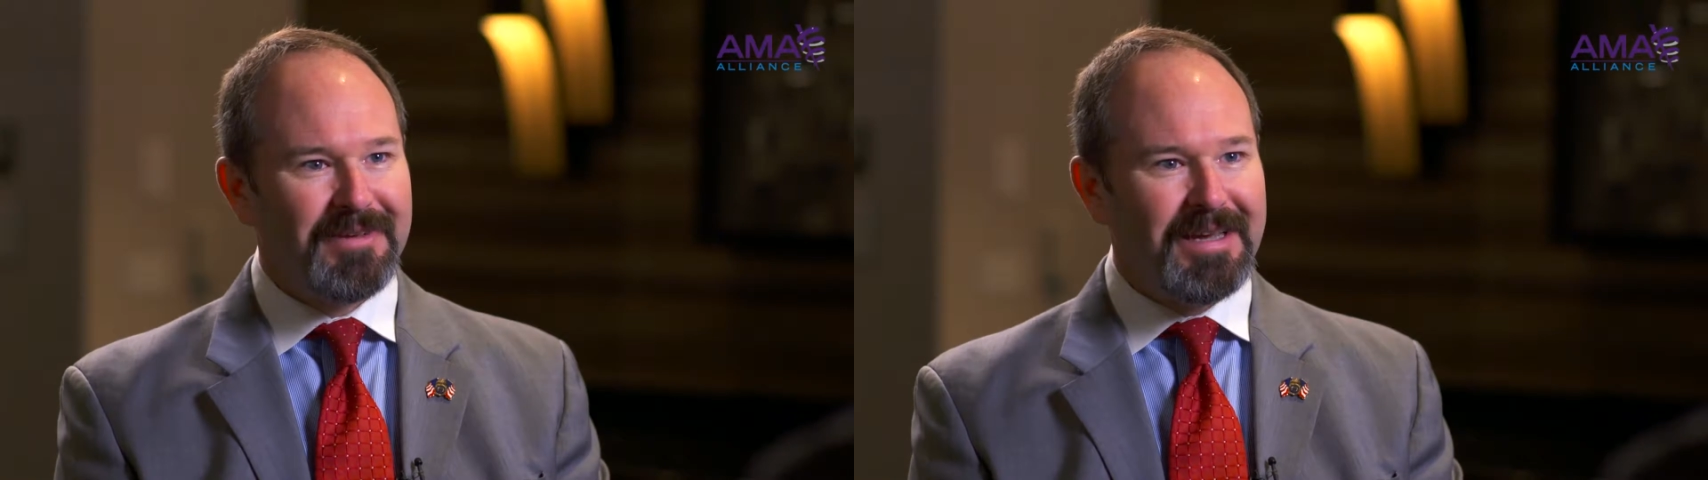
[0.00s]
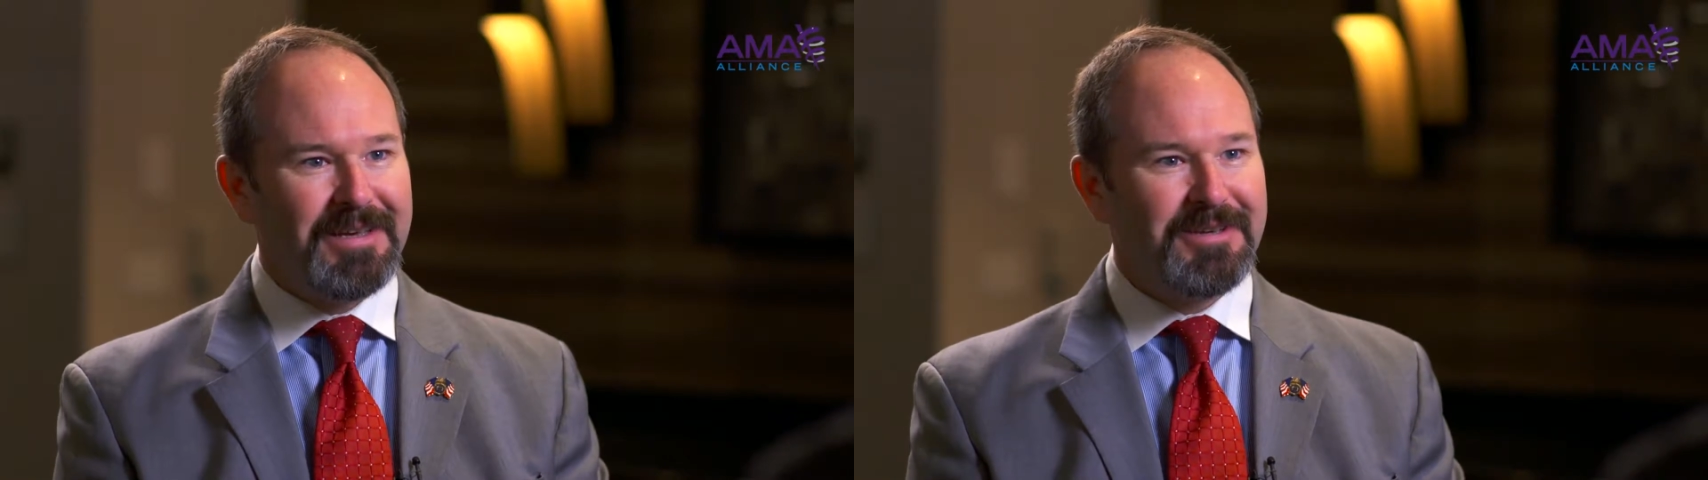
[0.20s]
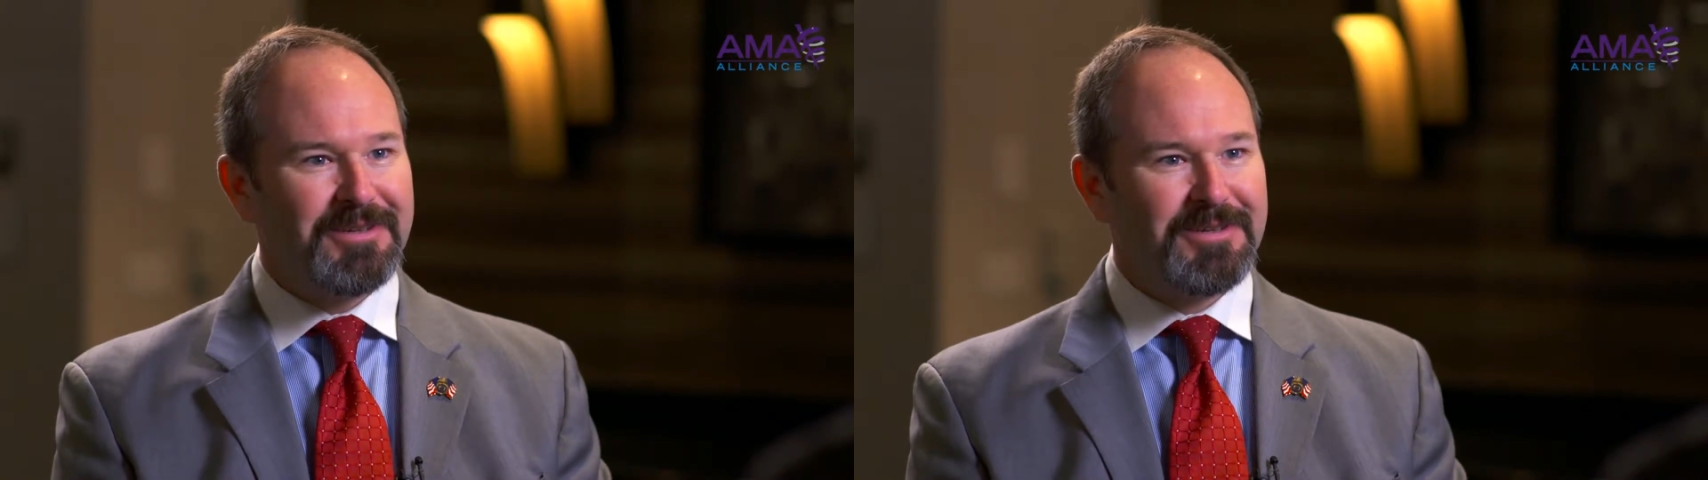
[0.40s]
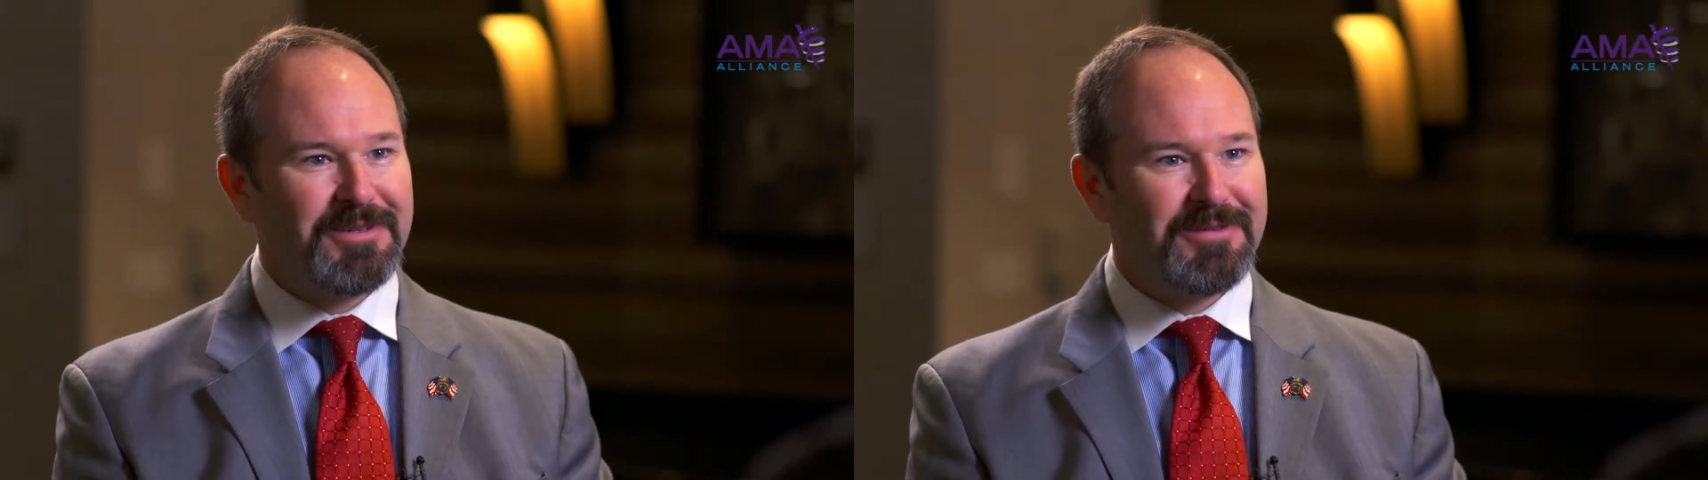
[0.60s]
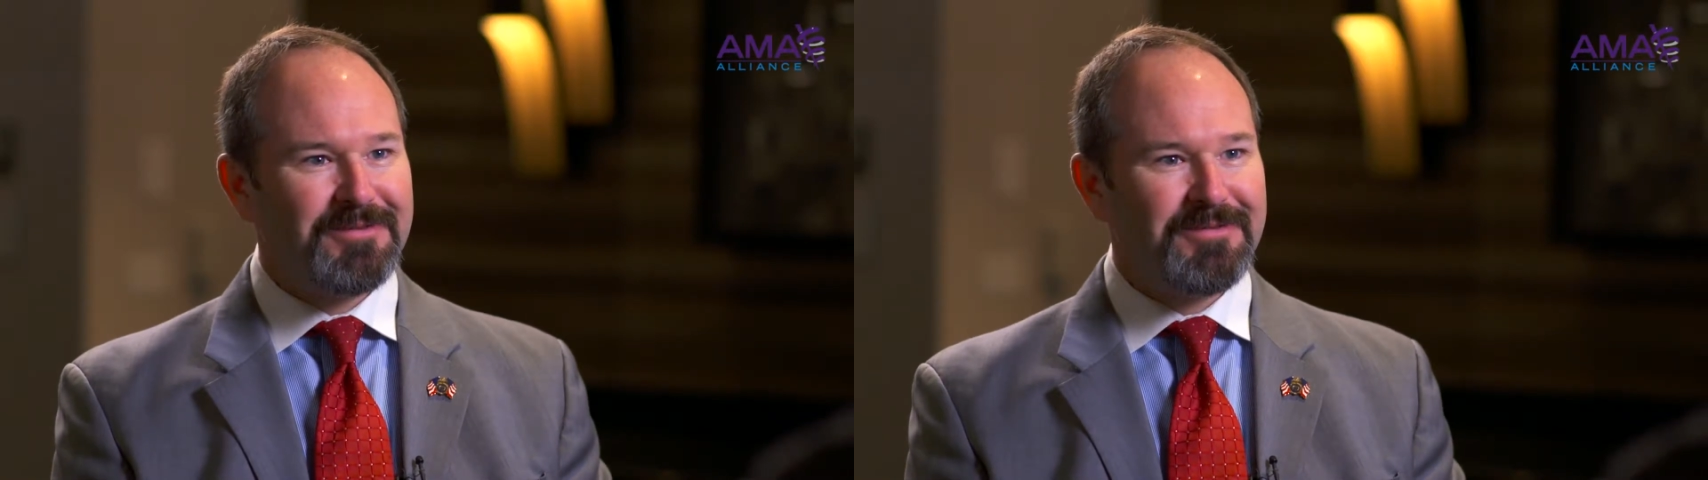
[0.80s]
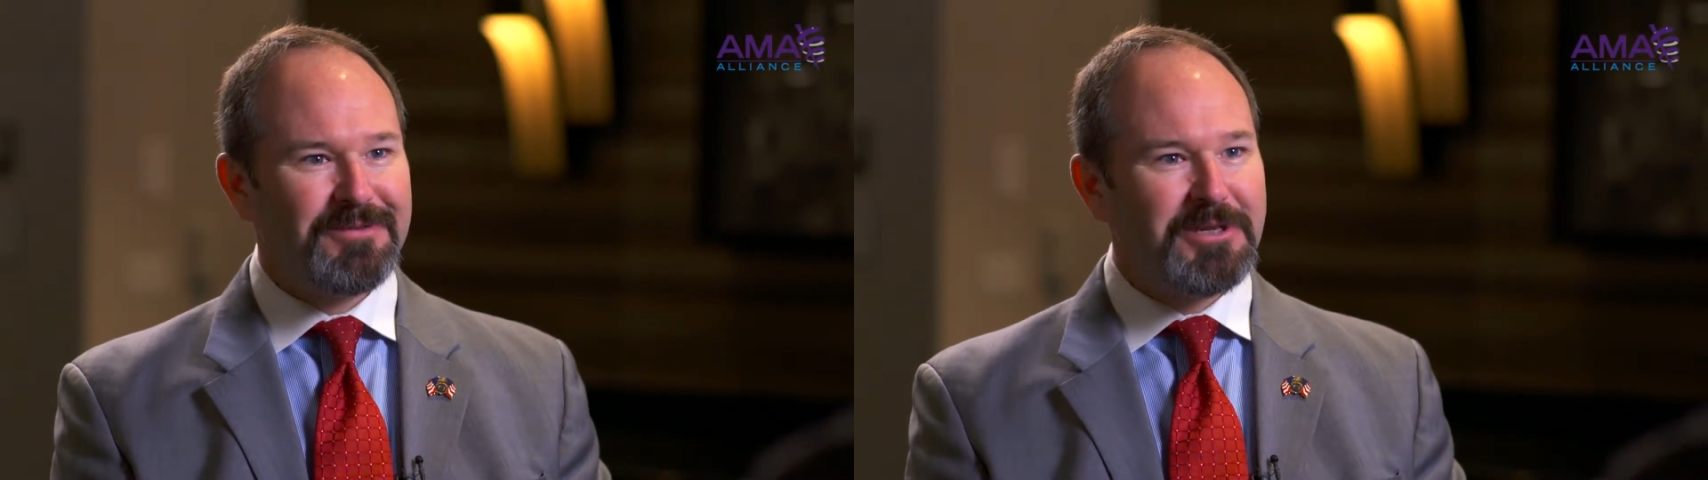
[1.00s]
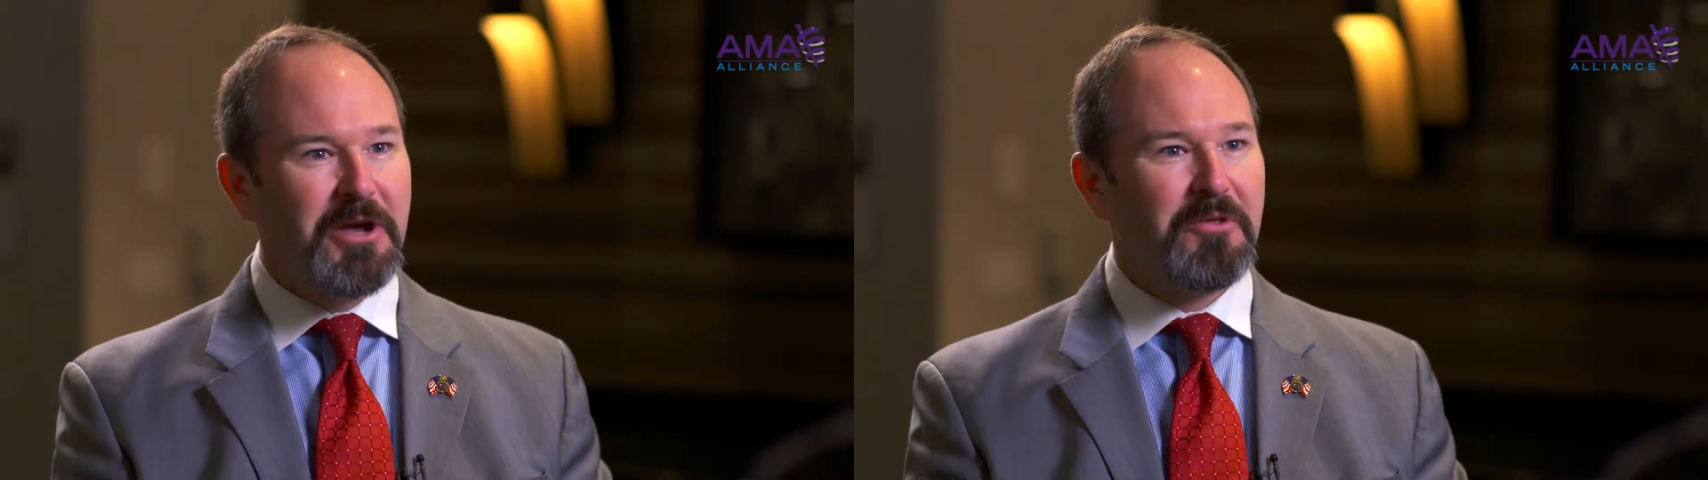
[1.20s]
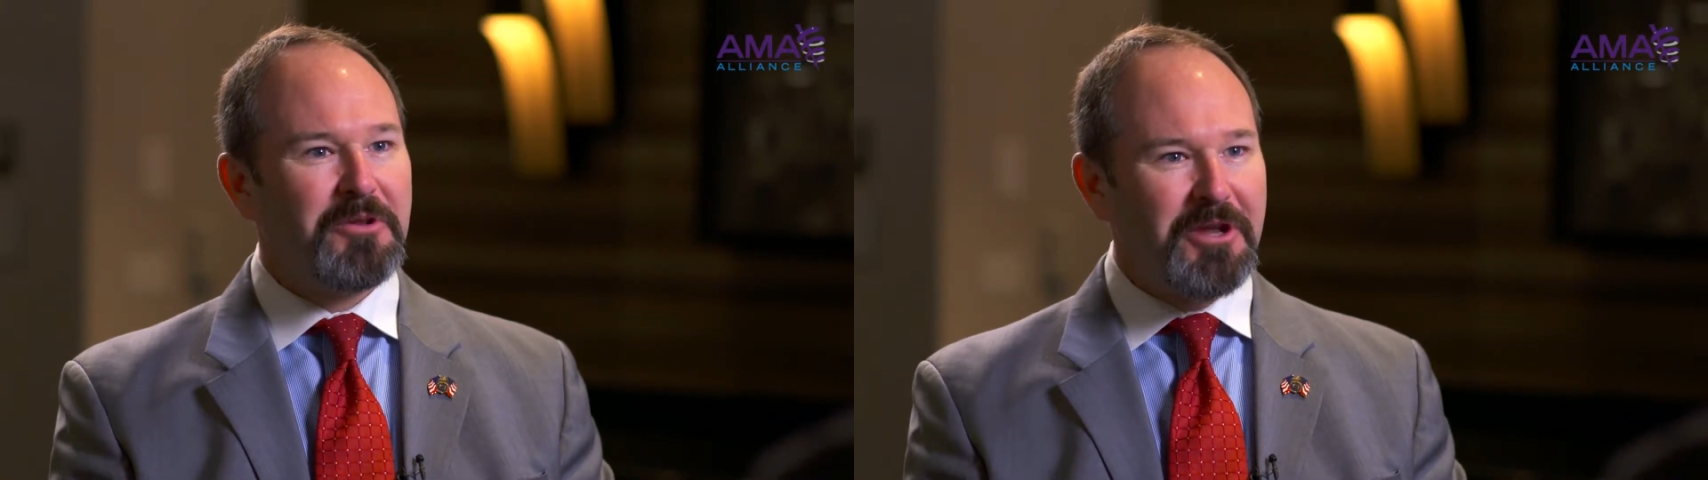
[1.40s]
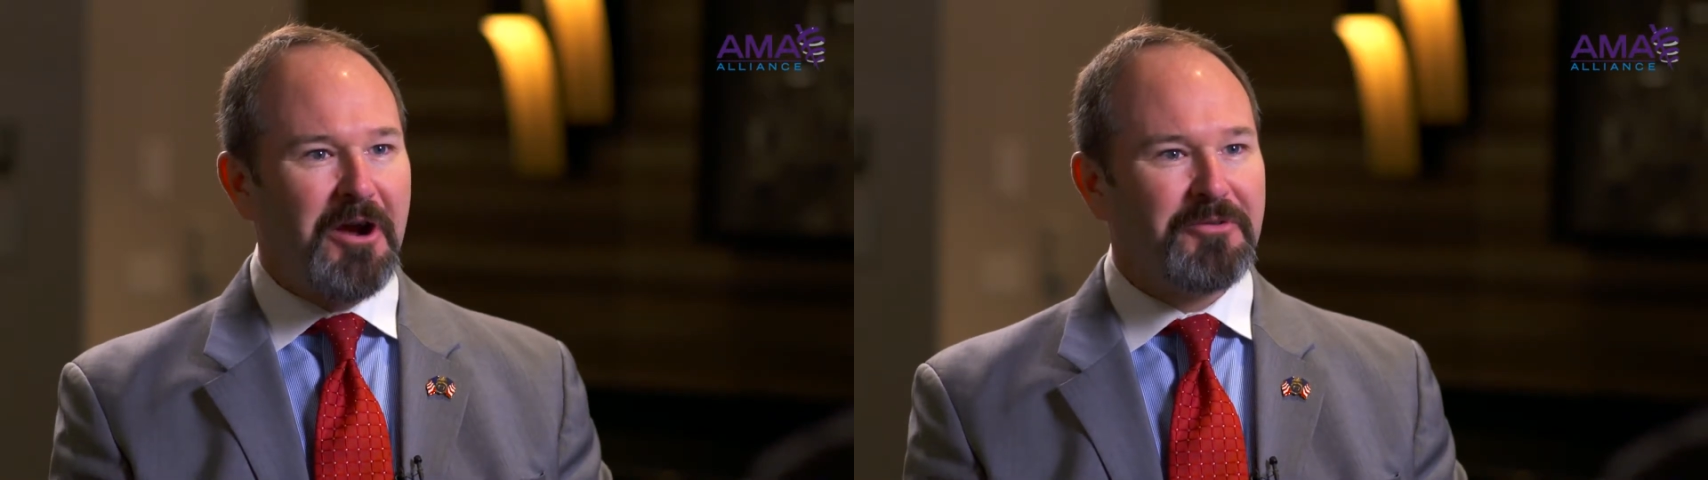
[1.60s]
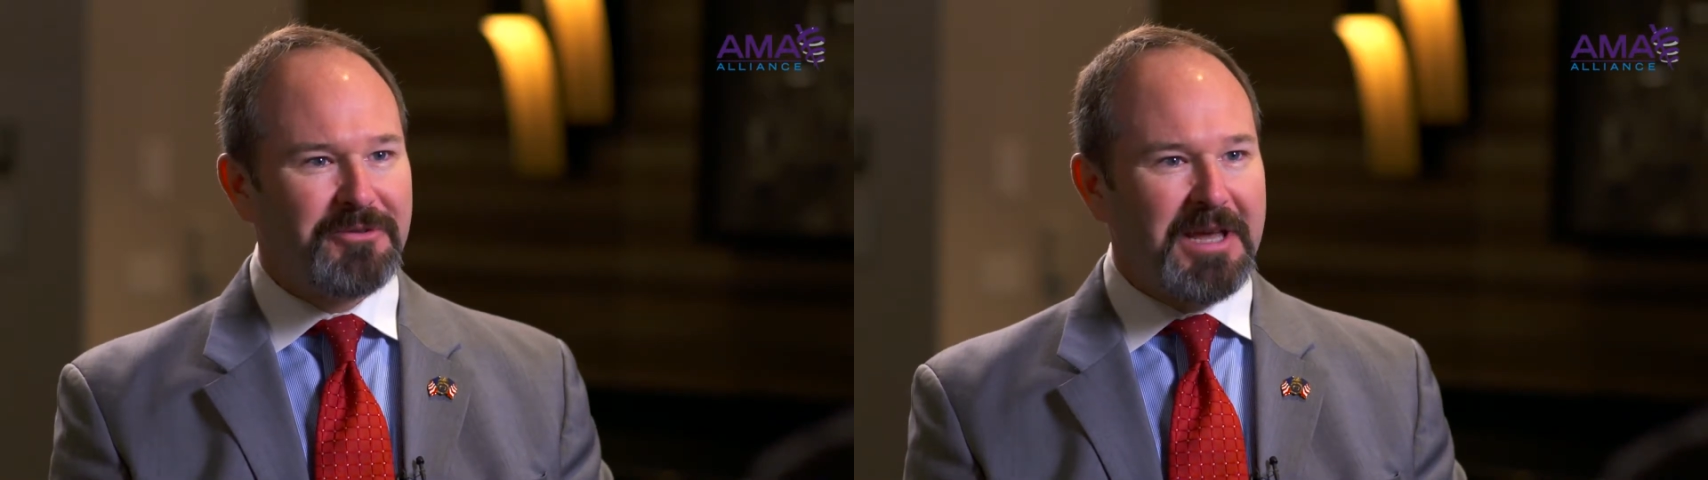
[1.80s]
is tell the
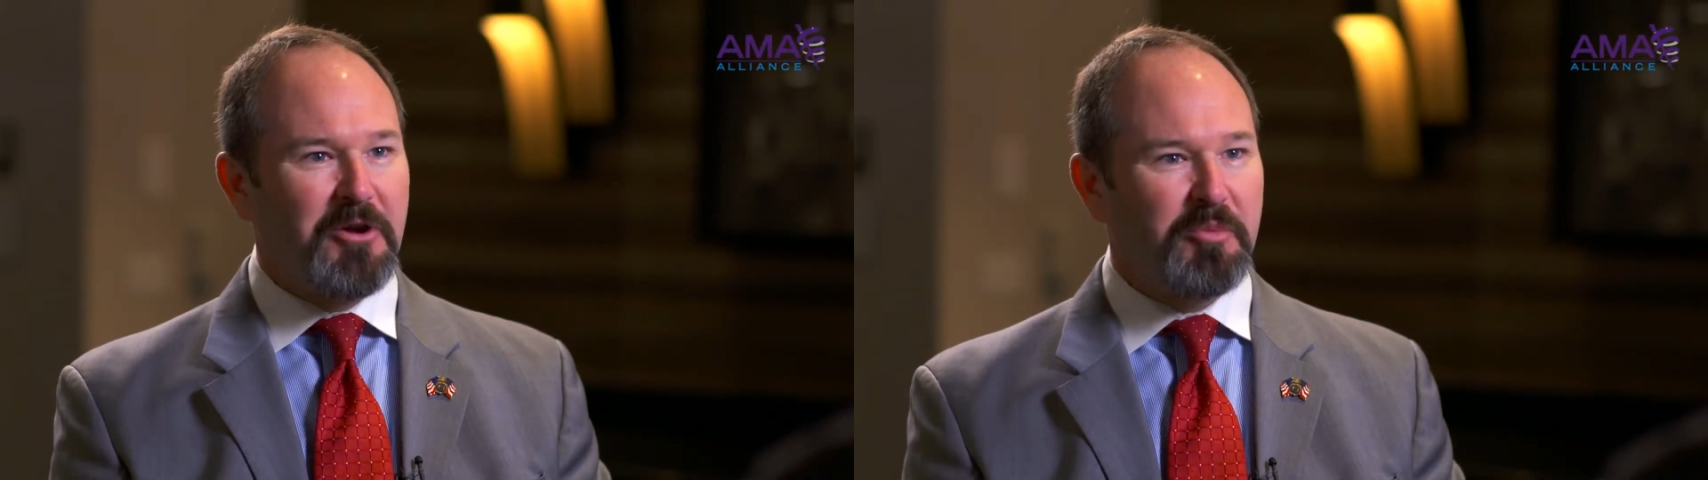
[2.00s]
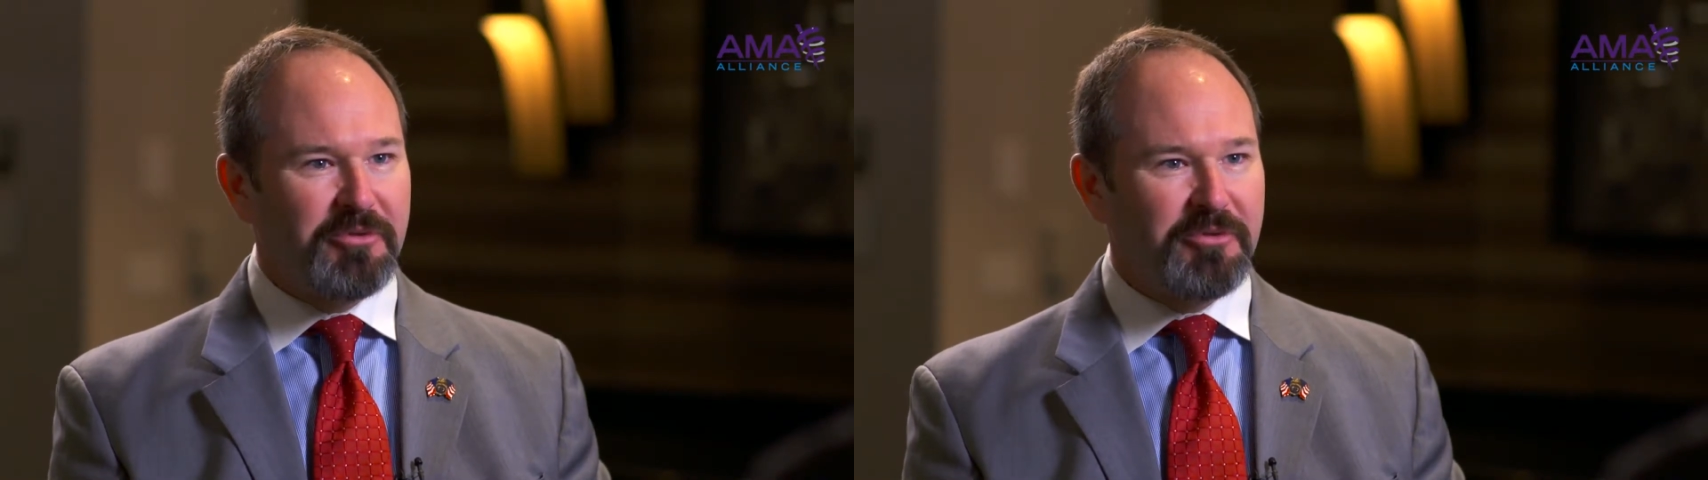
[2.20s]
doctors how to